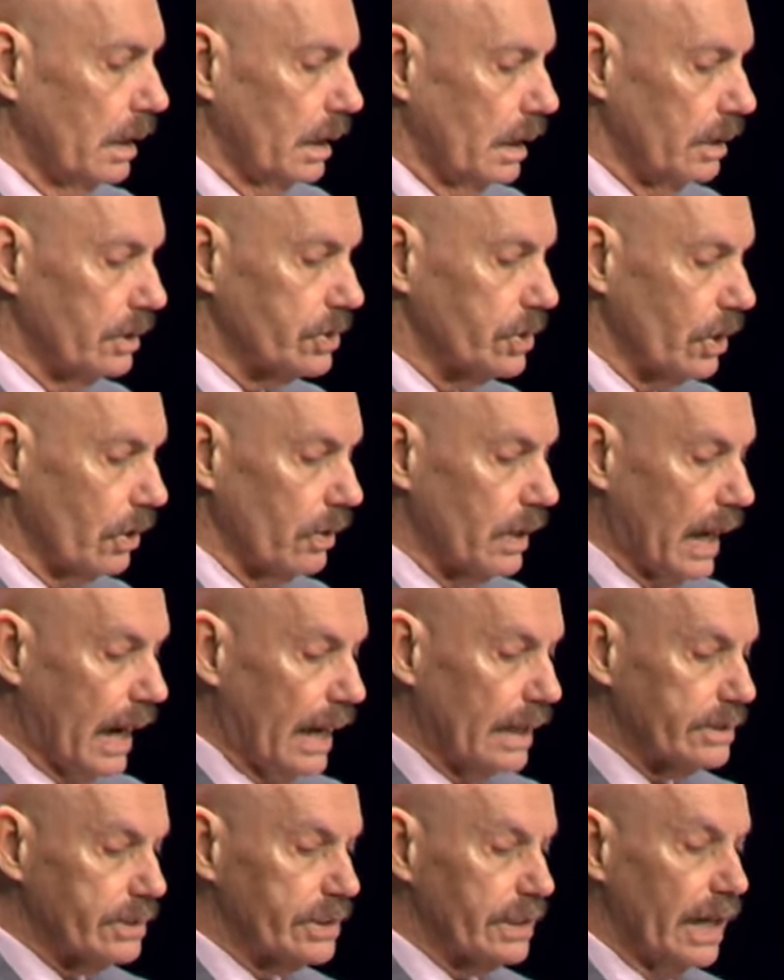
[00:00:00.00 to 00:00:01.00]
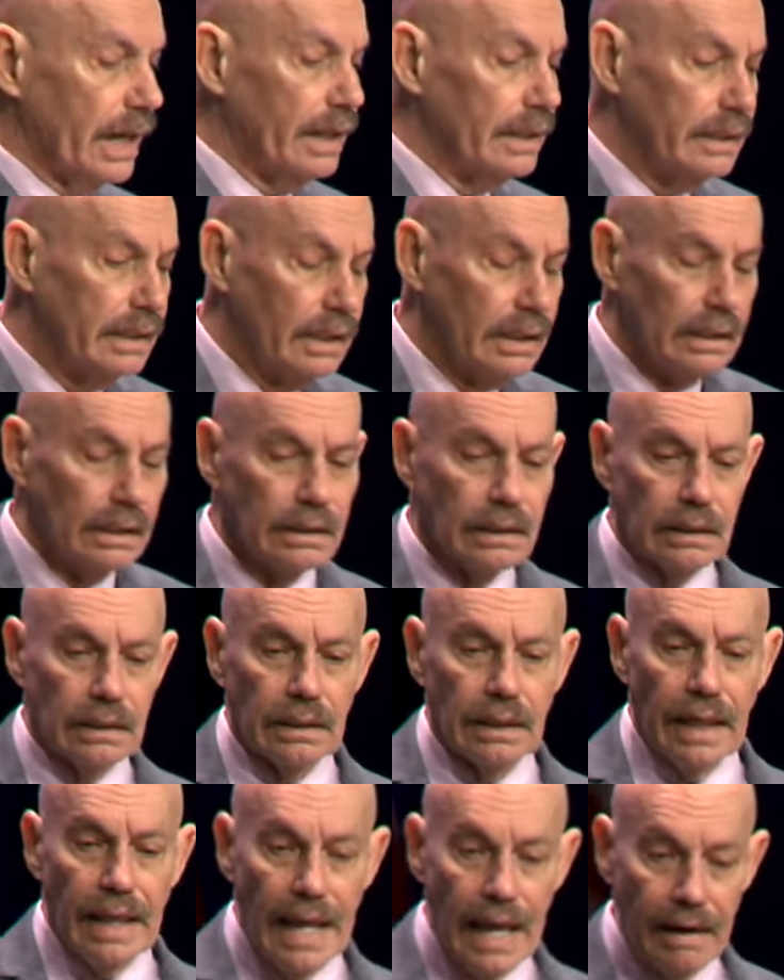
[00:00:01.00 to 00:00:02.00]
And so God said,
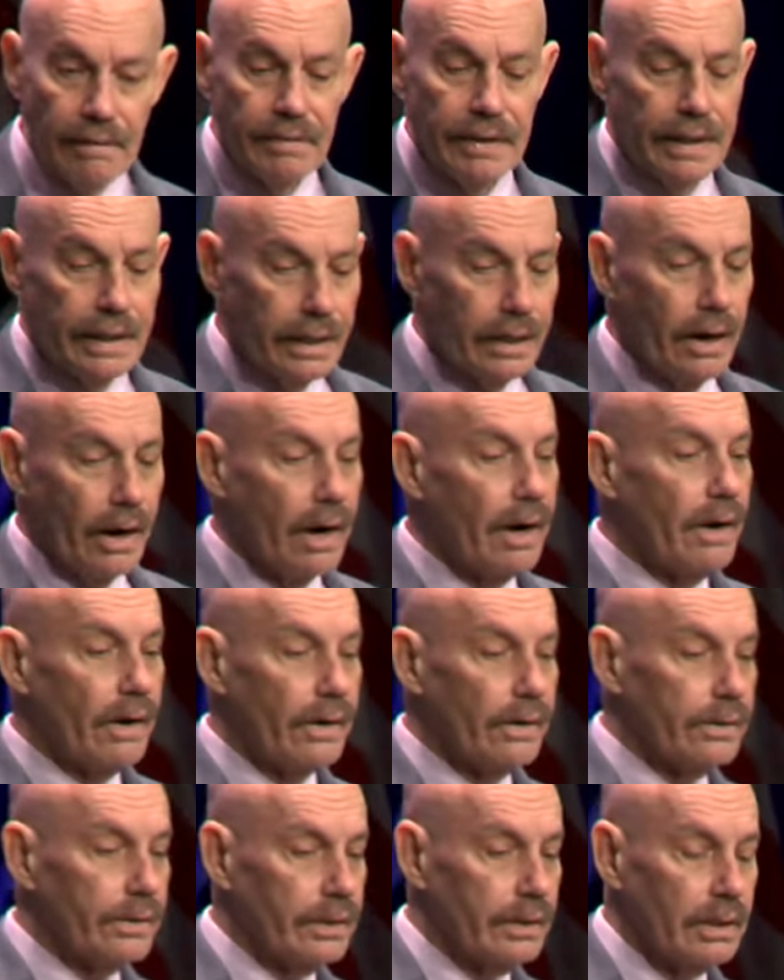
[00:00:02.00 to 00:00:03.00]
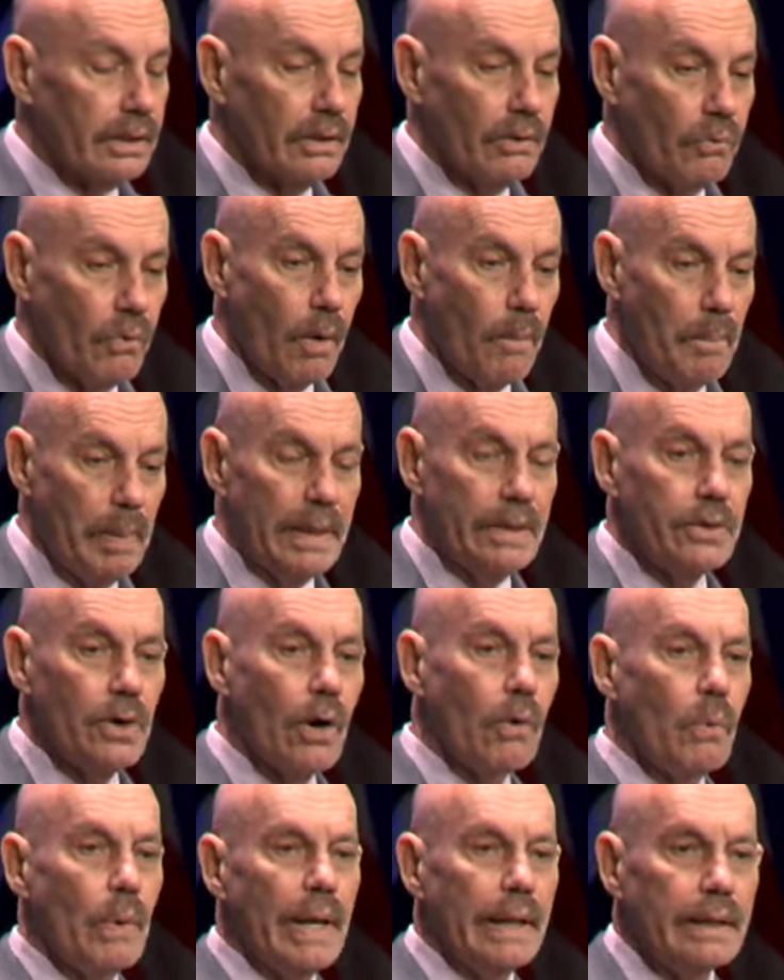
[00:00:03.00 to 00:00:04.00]
Heaven and earth will be
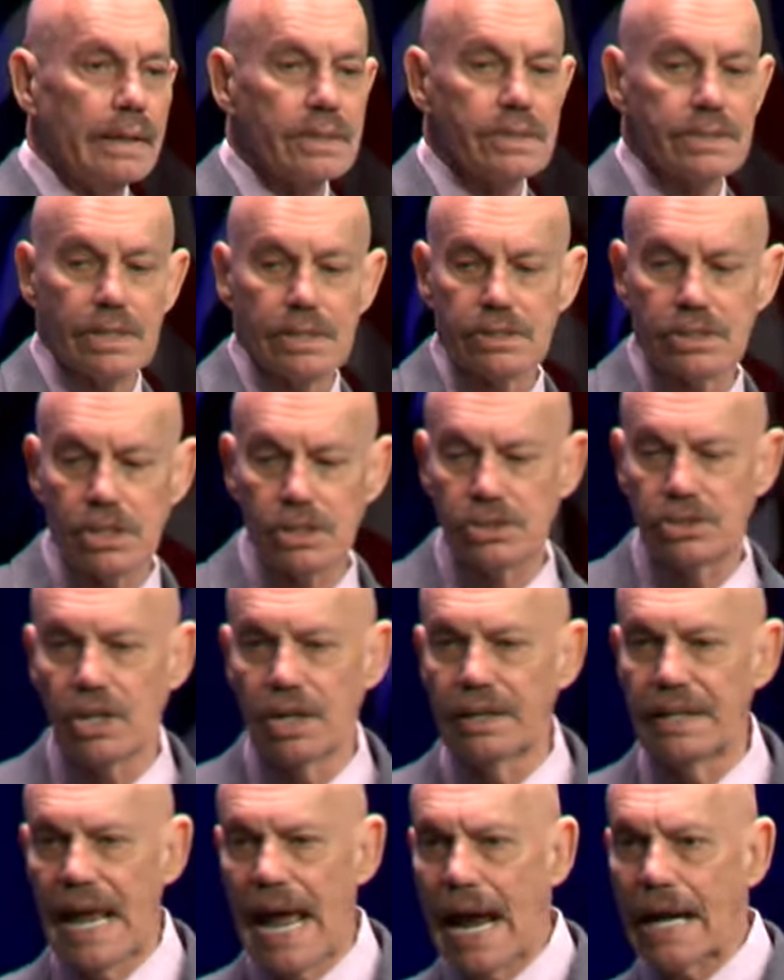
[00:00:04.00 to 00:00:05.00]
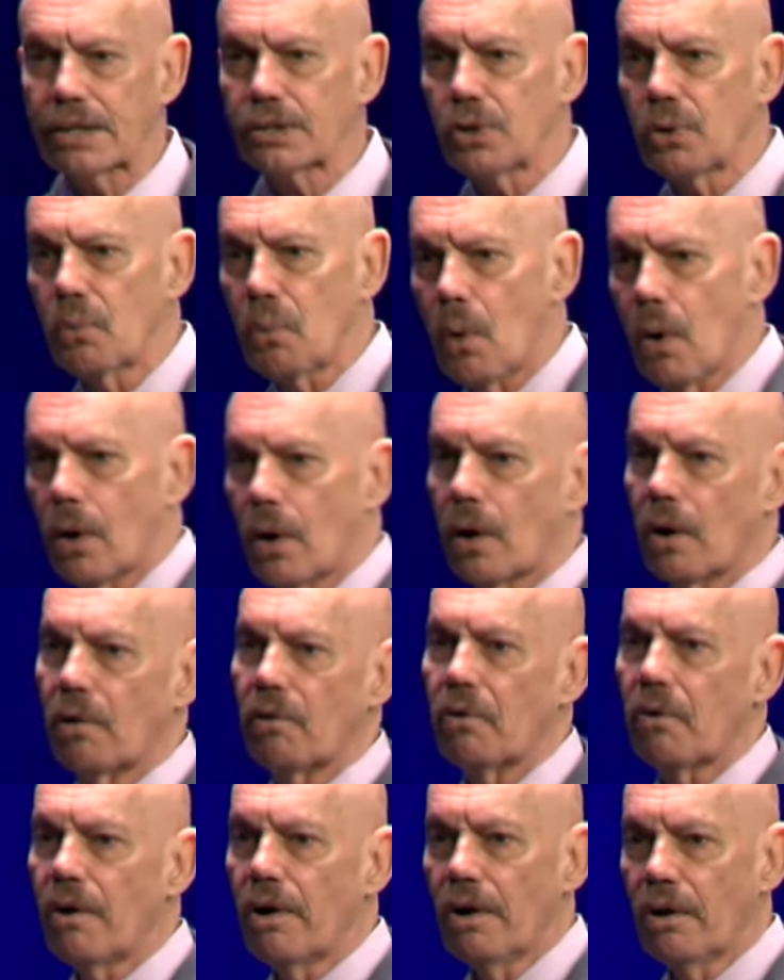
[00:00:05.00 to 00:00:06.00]
your witnesses because the natural
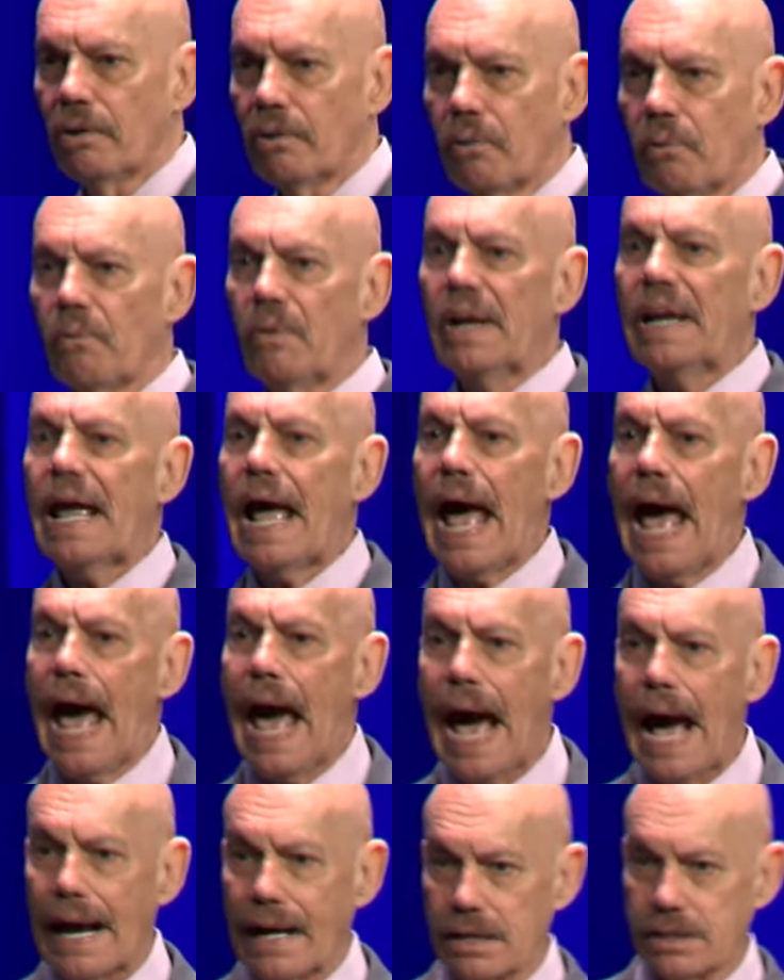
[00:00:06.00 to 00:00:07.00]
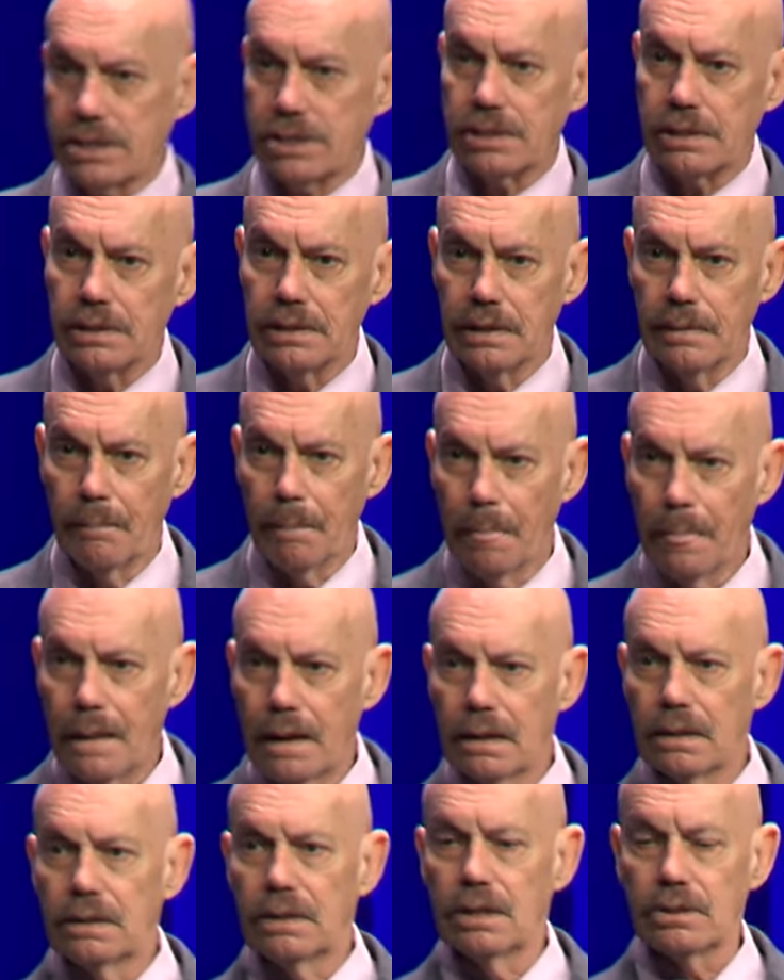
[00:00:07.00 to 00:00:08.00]
world reacts
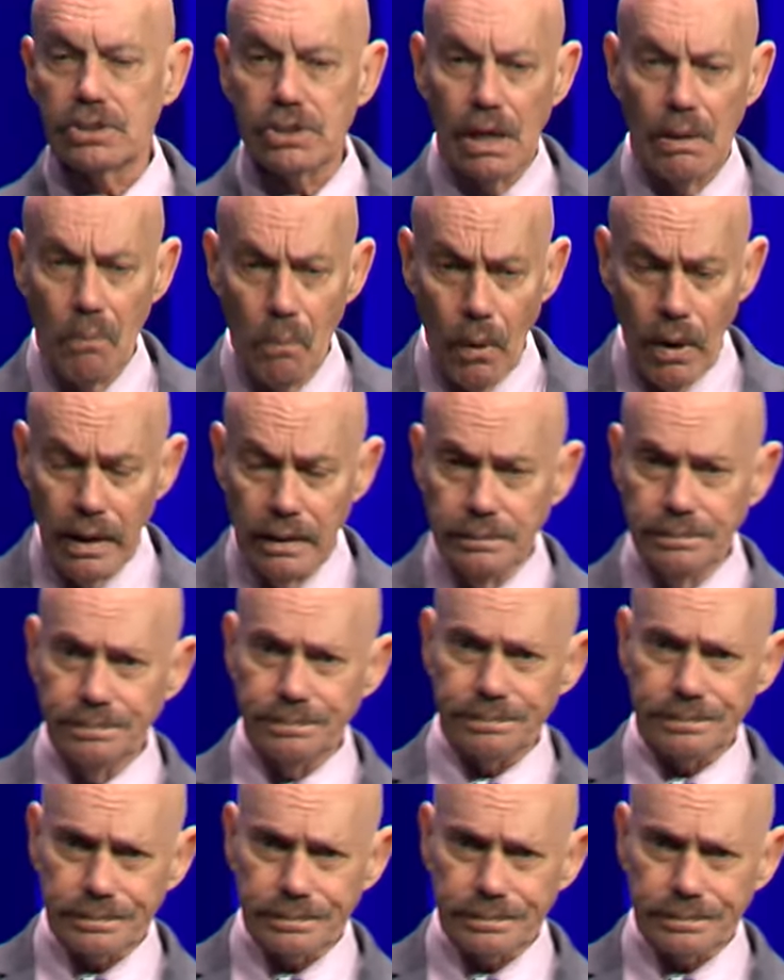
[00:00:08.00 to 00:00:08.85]
to someone